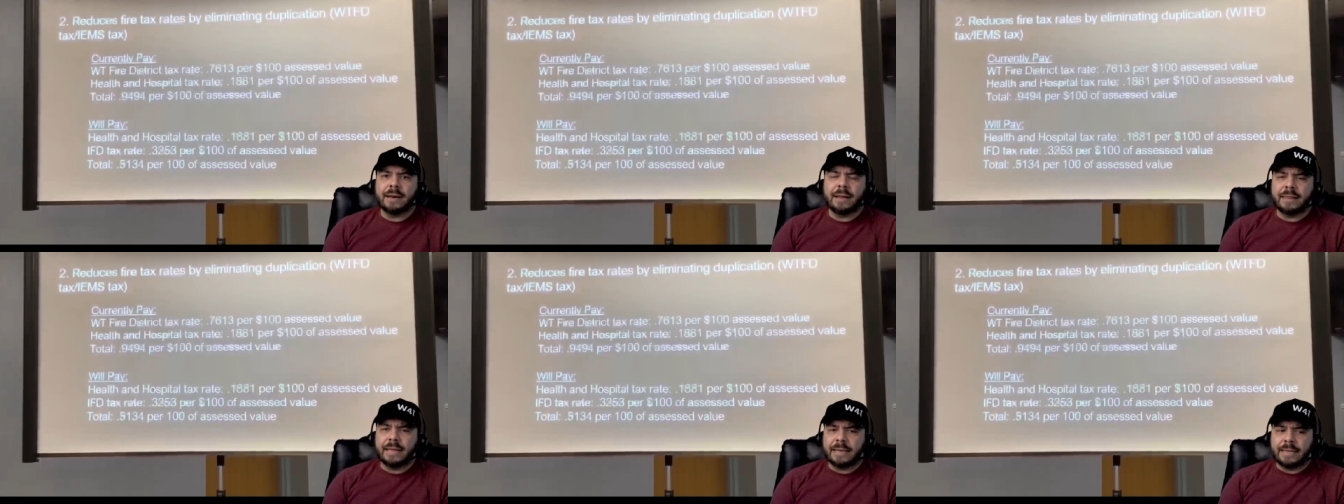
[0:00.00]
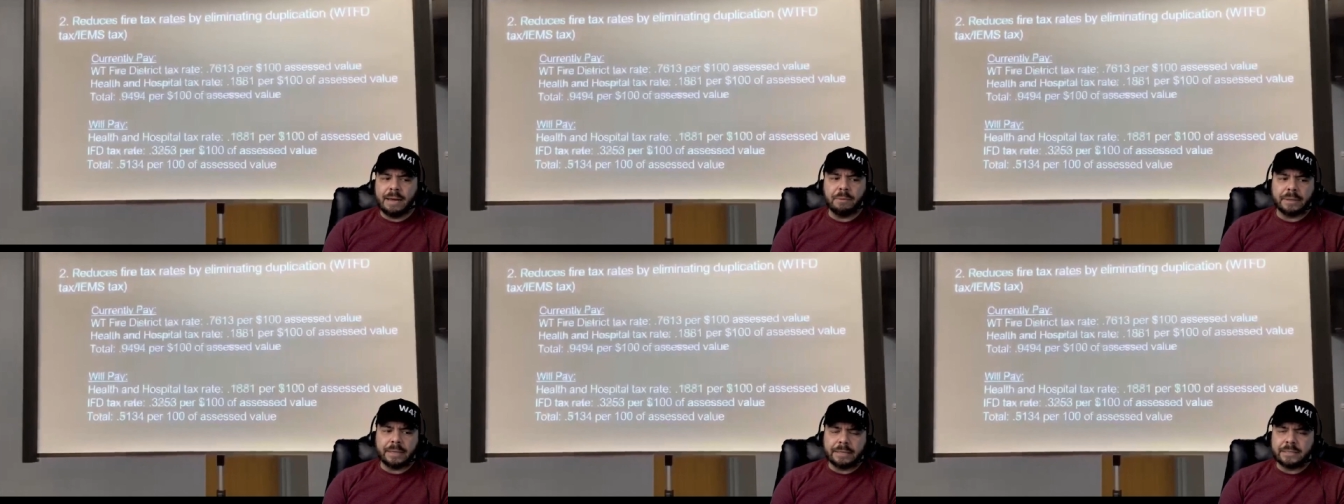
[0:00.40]
I think that
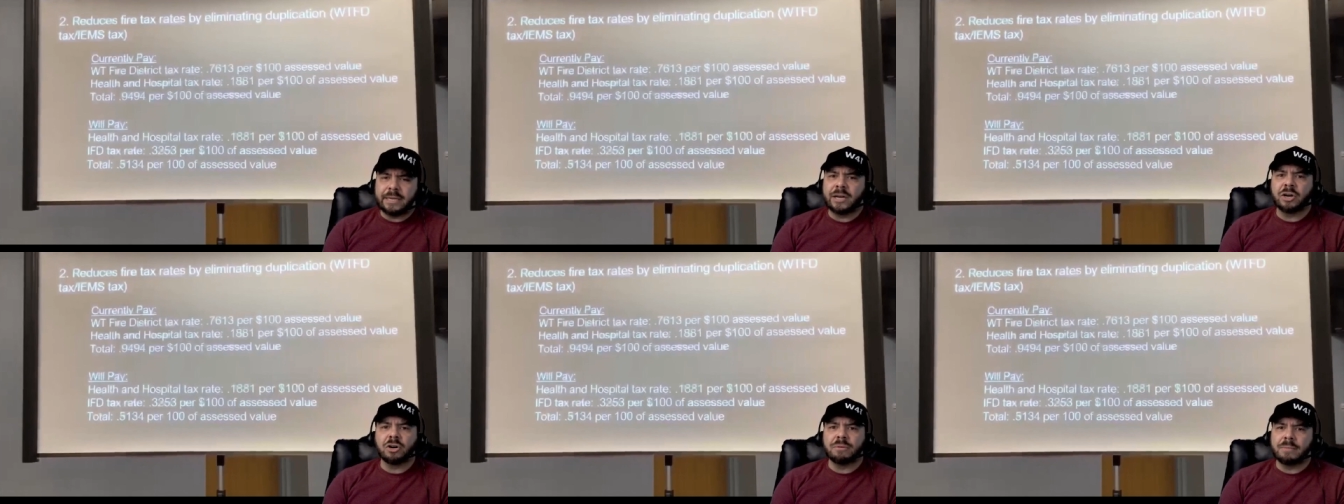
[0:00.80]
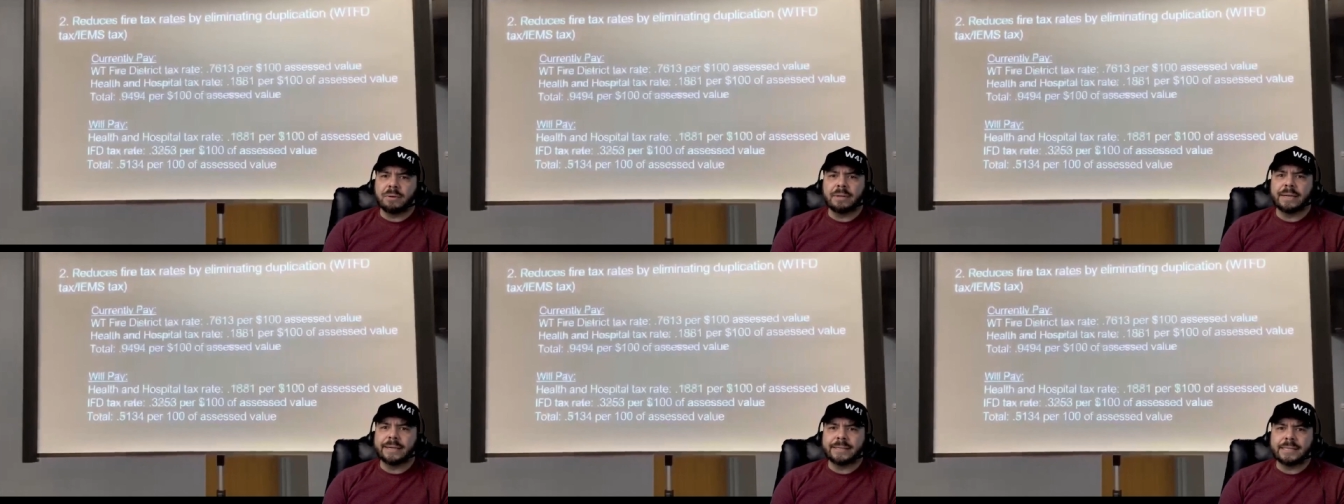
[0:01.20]
was a terrible
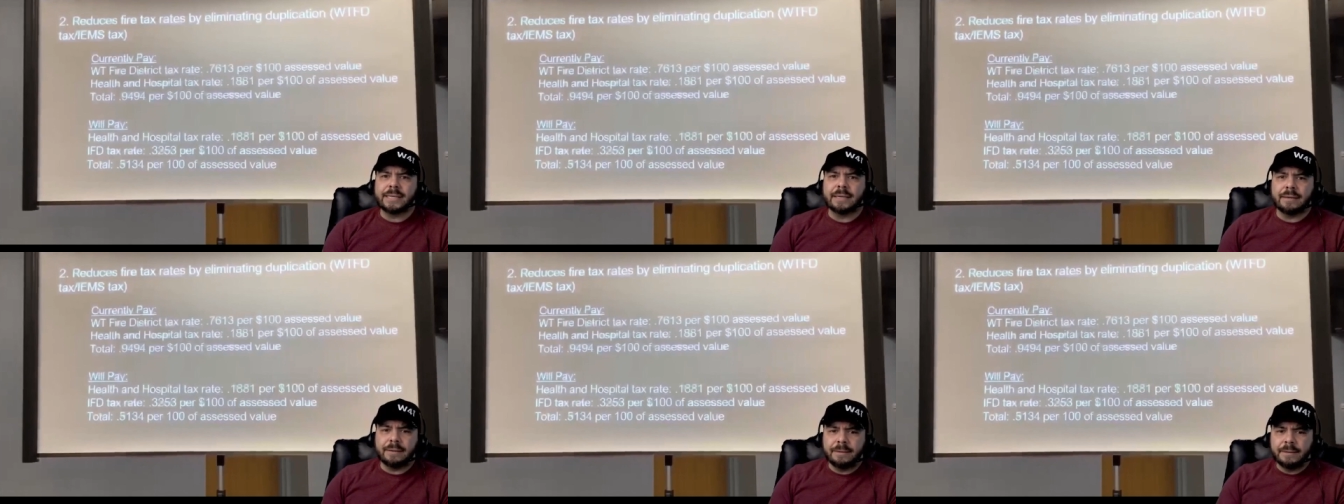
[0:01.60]
idea.